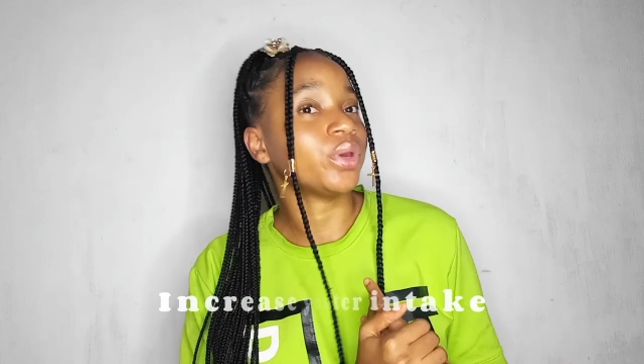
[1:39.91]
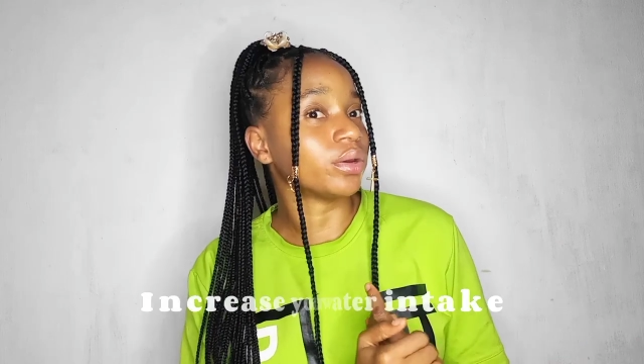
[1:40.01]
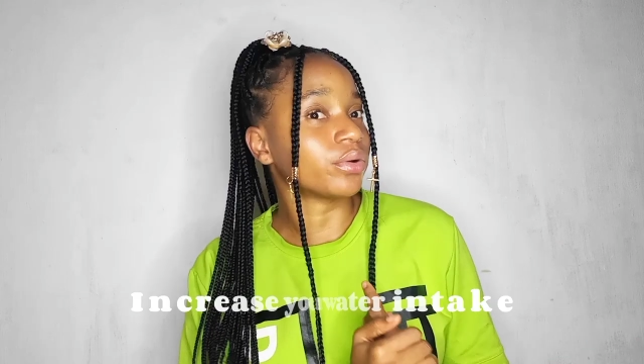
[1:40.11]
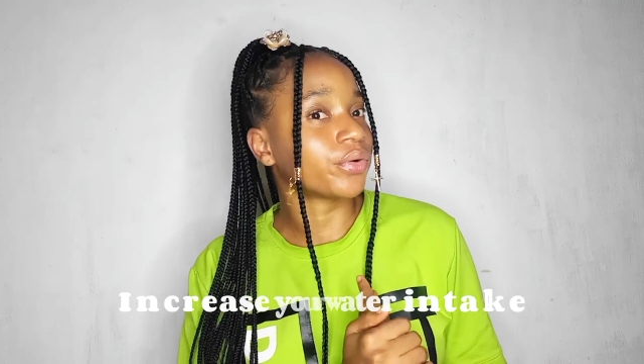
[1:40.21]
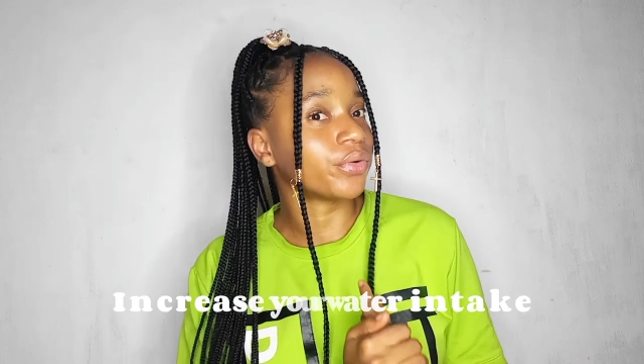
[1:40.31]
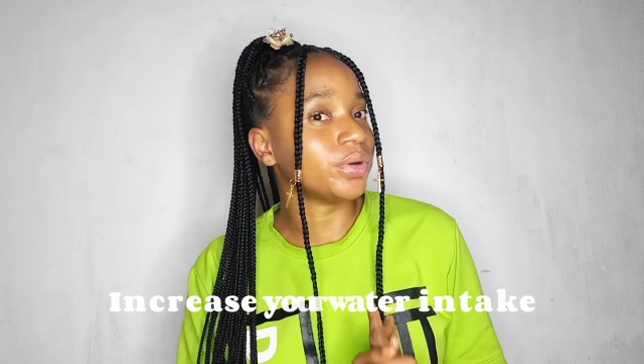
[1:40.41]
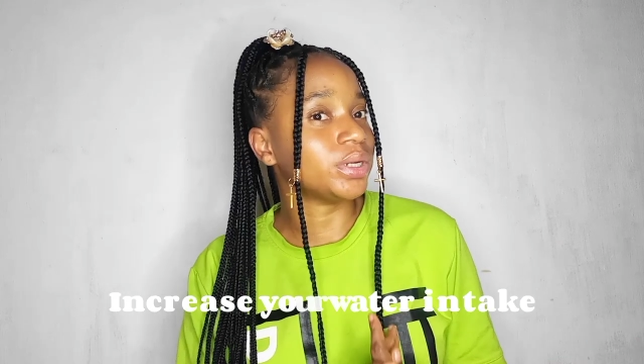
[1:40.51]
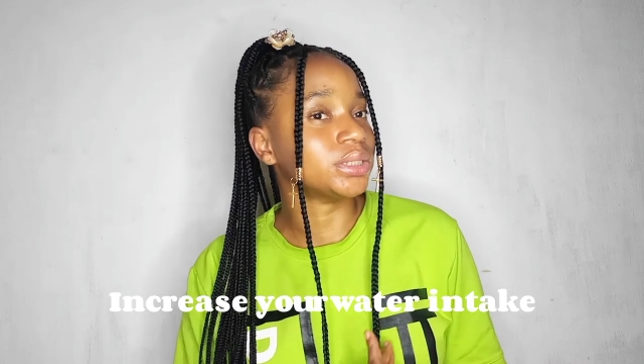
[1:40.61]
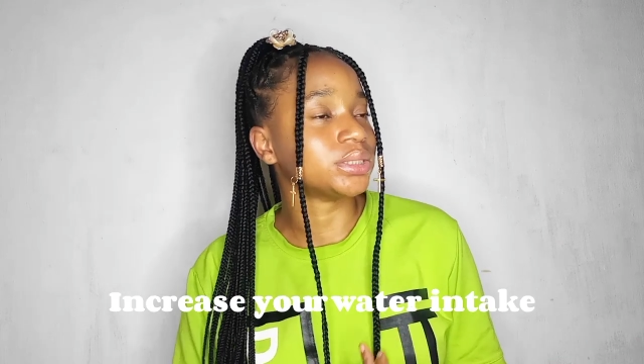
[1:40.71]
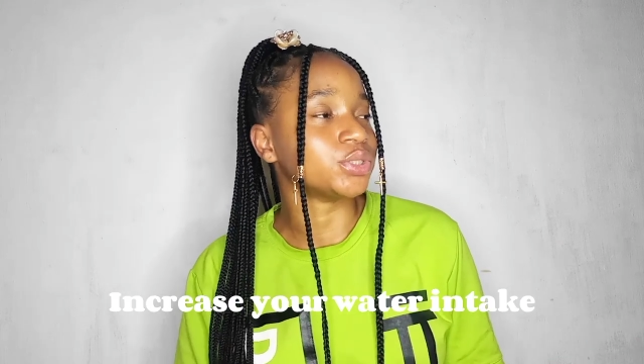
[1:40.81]

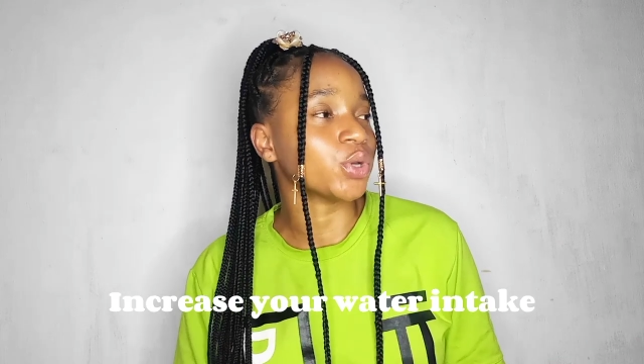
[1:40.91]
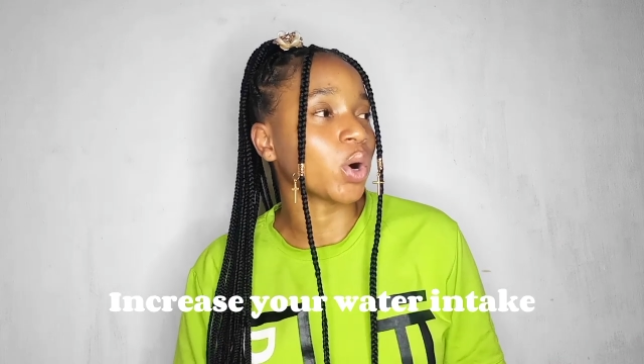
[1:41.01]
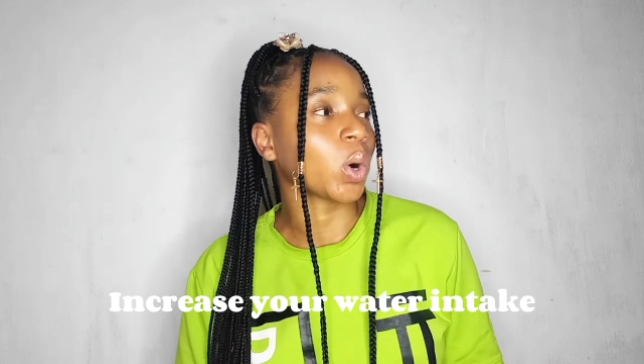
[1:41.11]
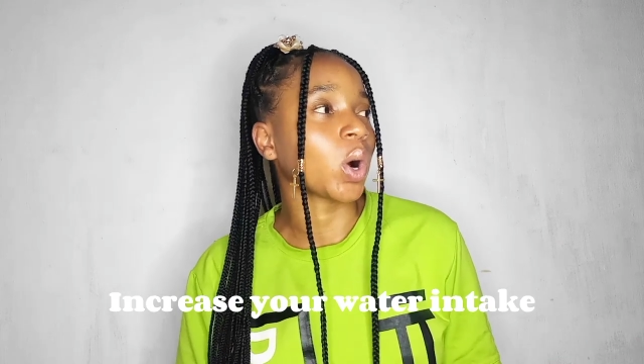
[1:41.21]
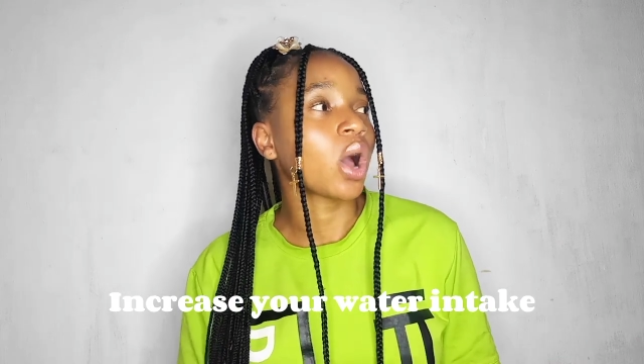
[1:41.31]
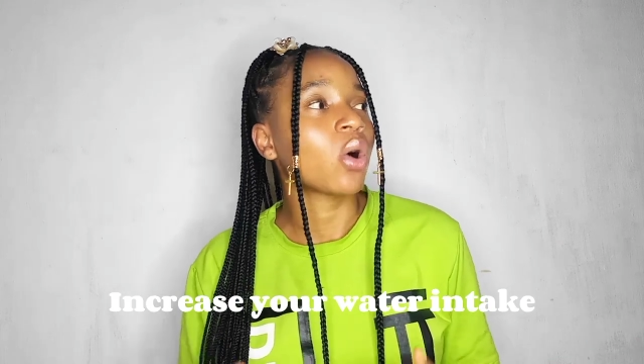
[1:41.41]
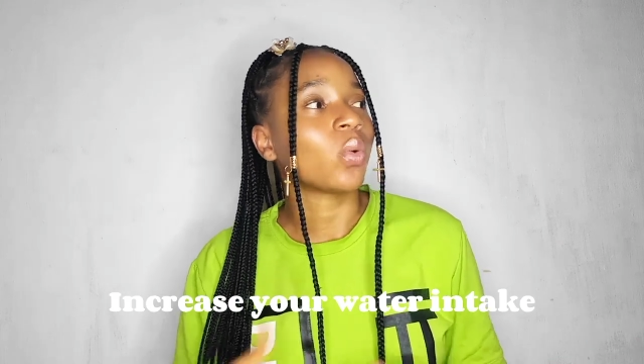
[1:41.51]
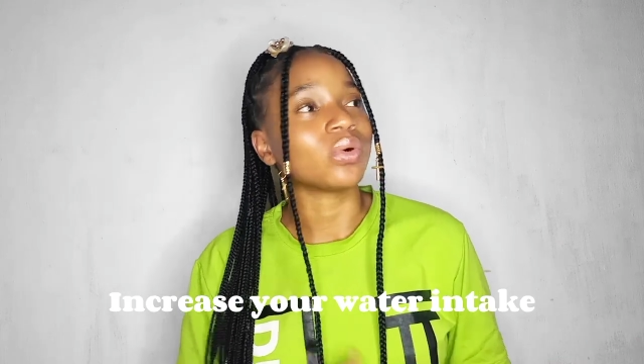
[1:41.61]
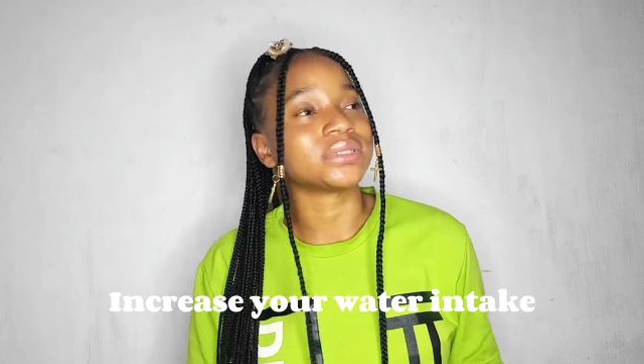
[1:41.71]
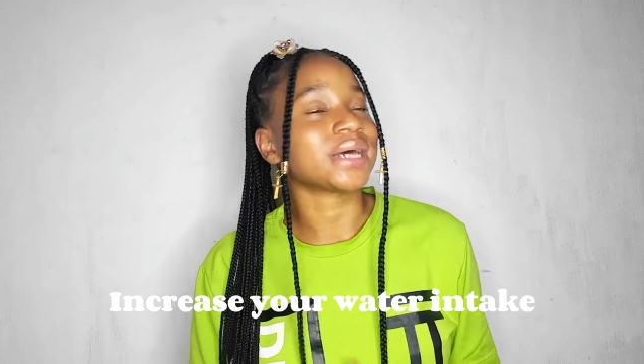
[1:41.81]
increase your
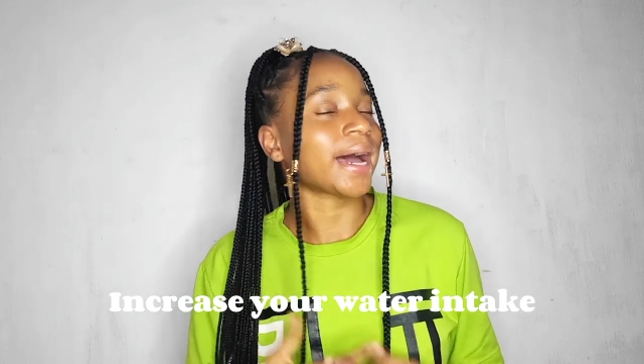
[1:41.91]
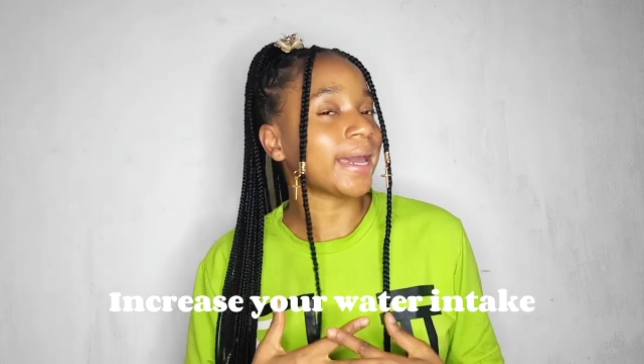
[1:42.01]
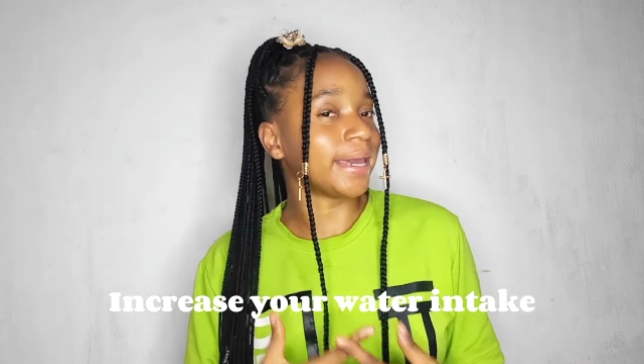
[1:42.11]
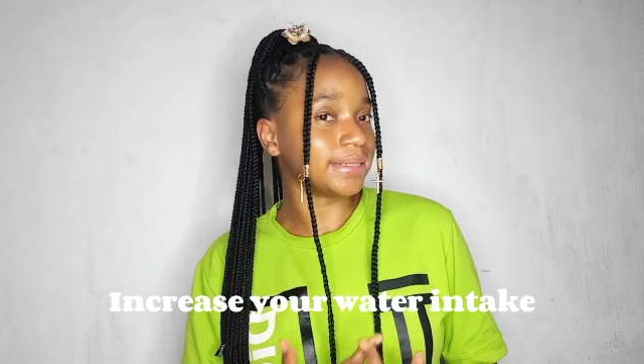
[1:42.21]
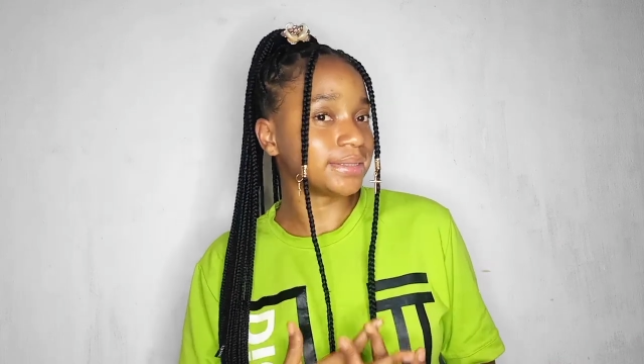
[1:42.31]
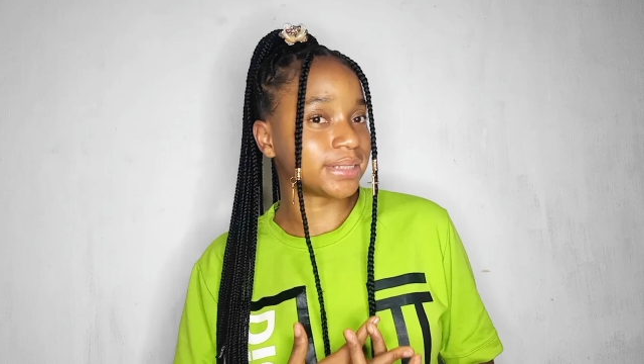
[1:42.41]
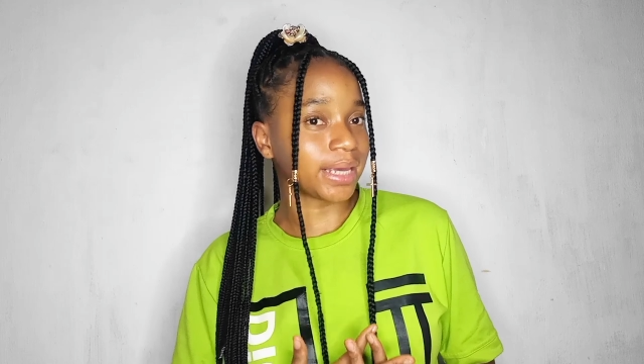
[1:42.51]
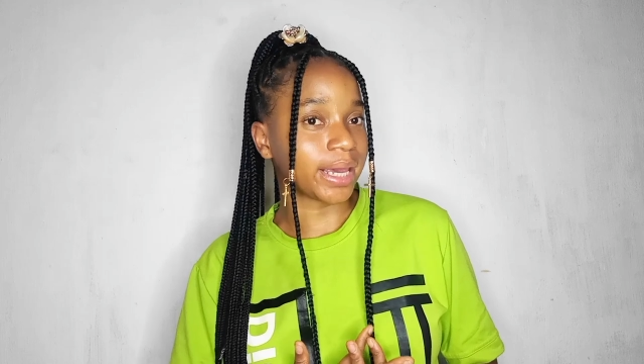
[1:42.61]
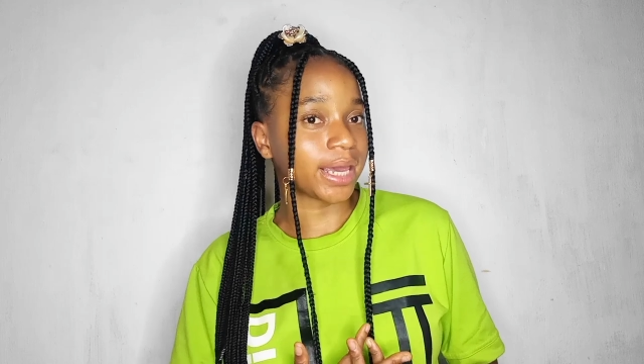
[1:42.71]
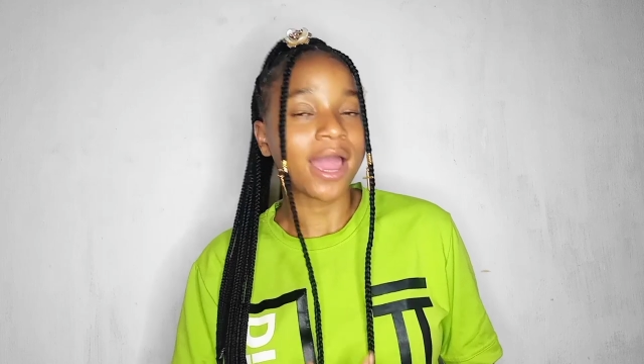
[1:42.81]
water
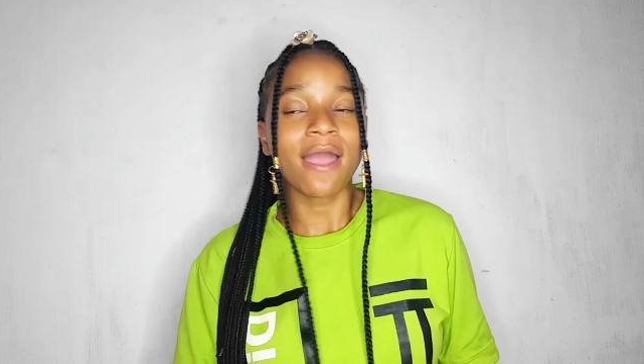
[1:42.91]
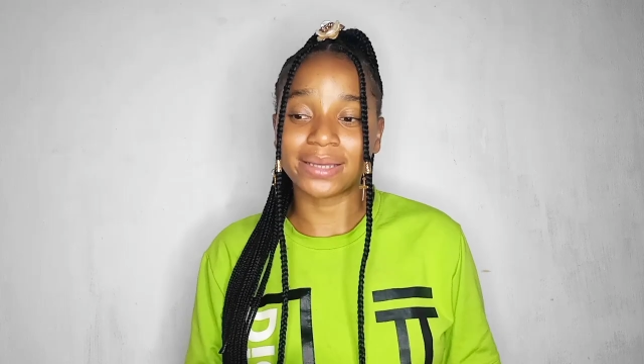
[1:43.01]
intake.